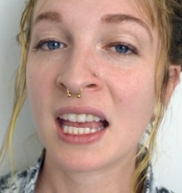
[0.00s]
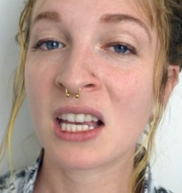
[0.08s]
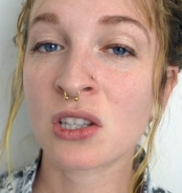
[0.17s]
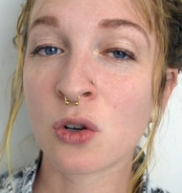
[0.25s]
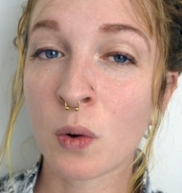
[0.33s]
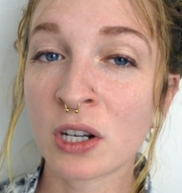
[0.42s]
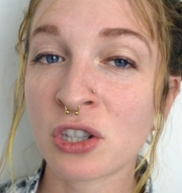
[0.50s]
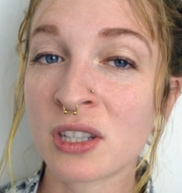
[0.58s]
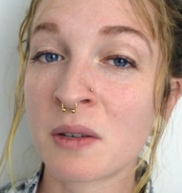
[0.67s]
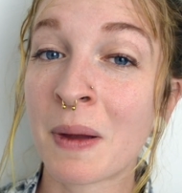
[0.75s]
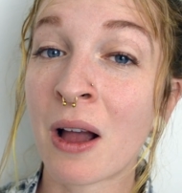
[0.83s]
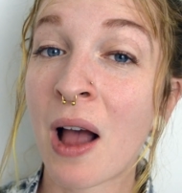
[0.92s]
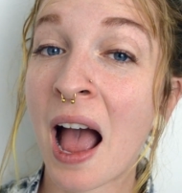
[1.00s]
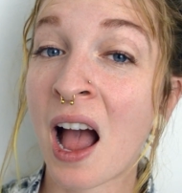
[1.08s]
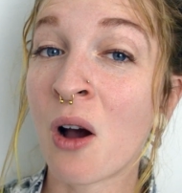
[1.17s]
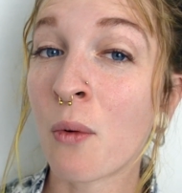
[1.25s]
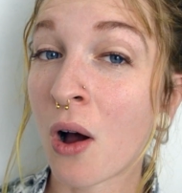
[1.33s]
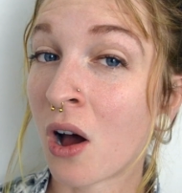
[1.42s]
is questions about
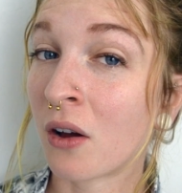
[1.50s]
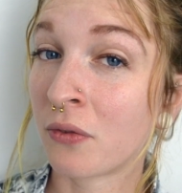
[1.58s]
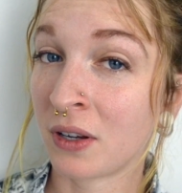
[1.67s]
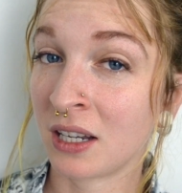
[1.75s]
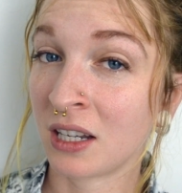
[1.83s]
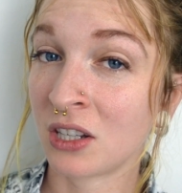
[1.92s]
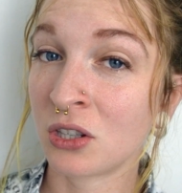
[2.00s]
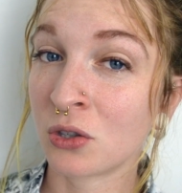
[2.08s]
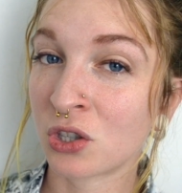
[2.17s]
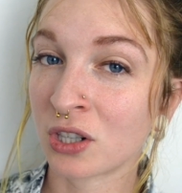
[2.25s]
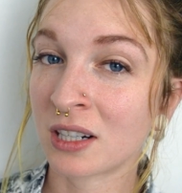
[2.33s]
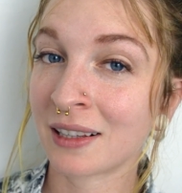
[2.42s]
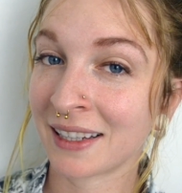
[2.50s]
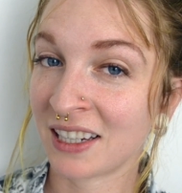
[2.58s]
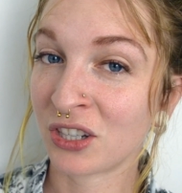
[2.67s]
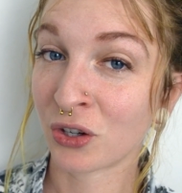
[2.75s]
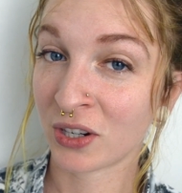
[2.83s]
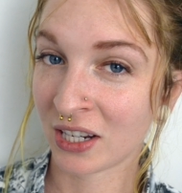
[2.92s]
how often you should
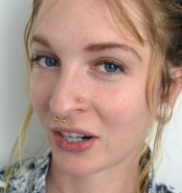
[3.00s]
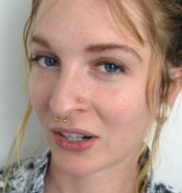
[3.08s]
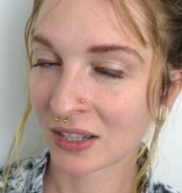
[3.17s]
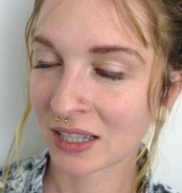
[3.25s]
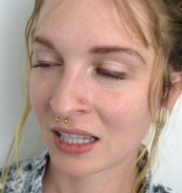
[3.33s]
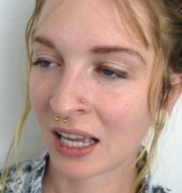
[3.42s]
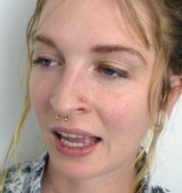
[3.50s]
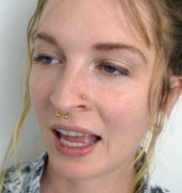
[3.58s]
clean your ears.